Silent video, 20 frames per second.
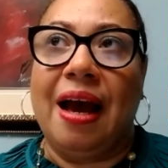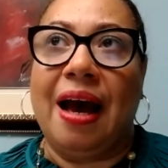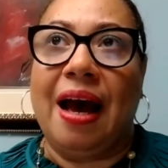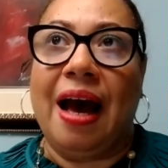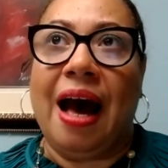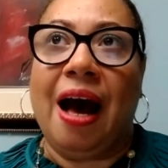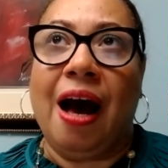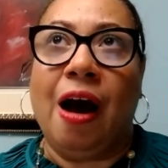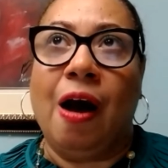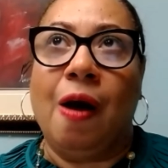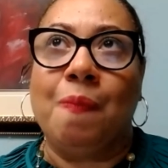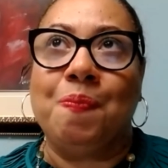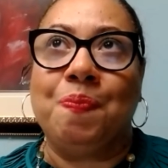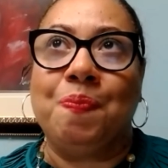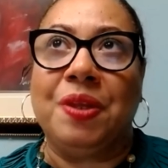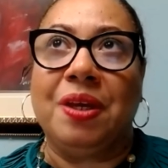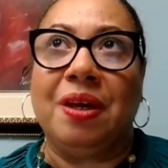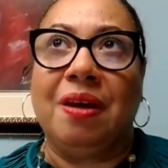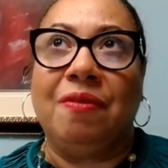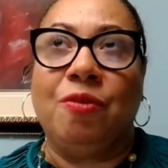
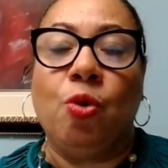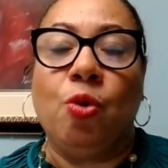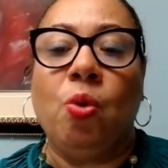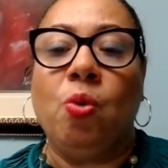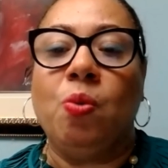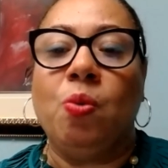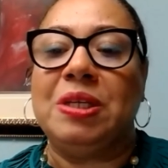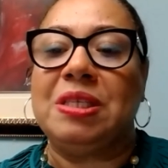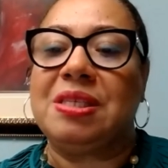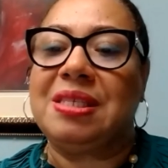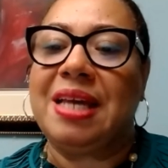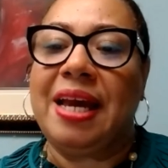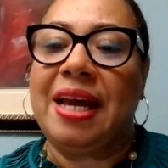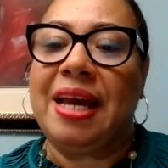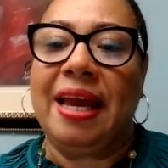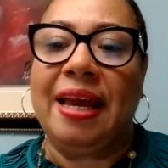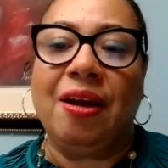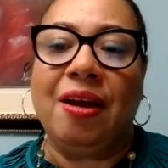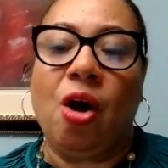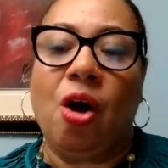who was
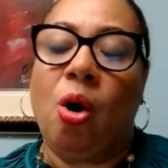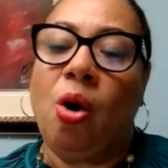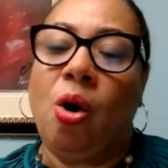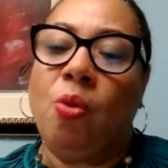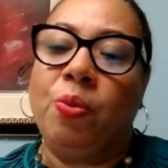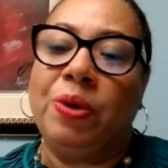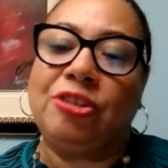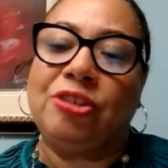saying, oh, we